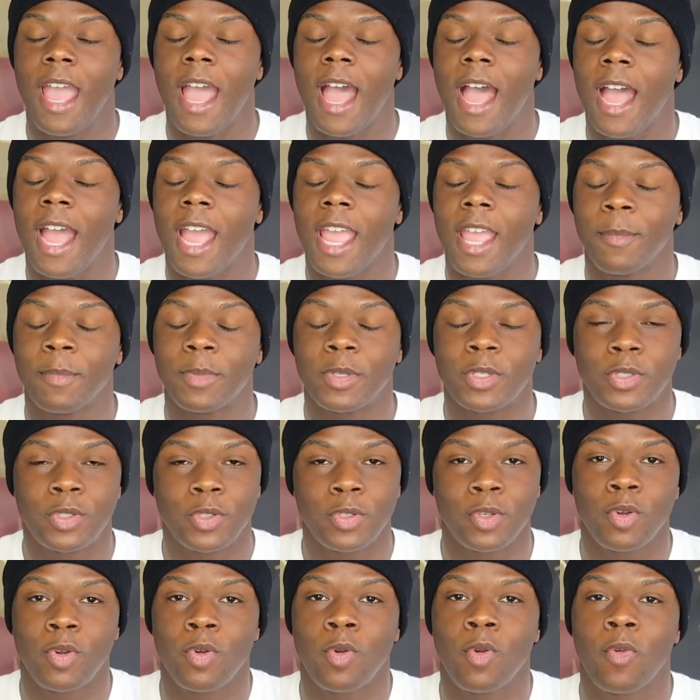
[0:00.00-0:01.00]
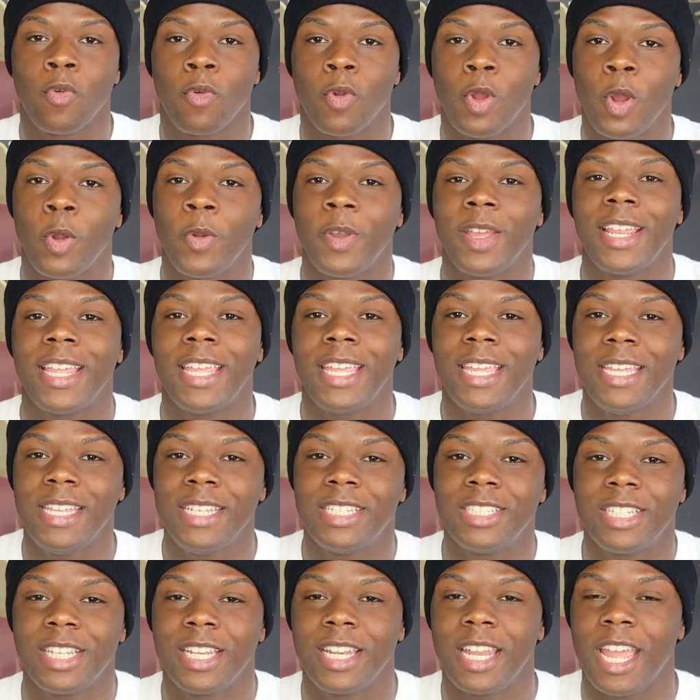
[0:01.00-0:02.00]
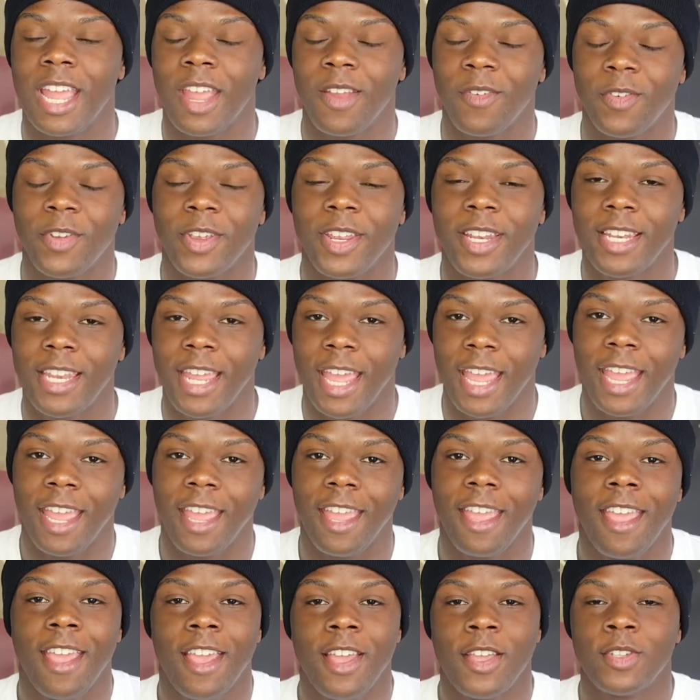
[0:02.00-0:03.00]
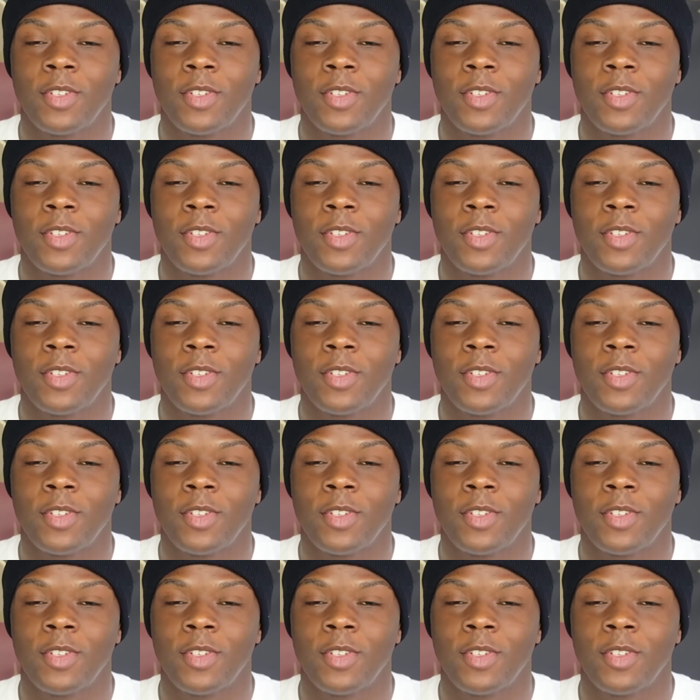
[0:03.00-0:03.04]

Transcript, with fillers: I am still growing each and every day.